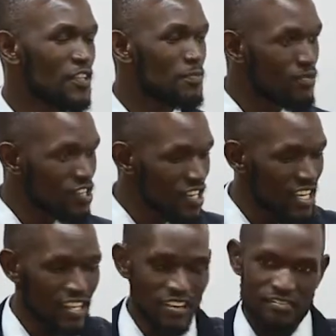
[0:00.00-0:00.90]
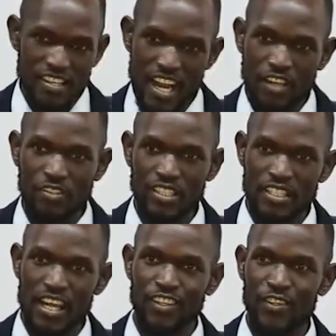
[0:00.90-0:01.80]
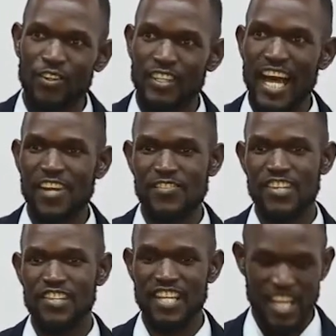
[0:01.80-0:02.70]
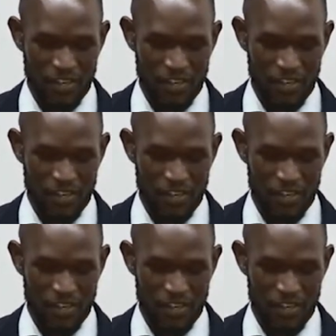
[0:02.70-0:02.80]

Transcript: It's preaching in their vernacular, in their local language.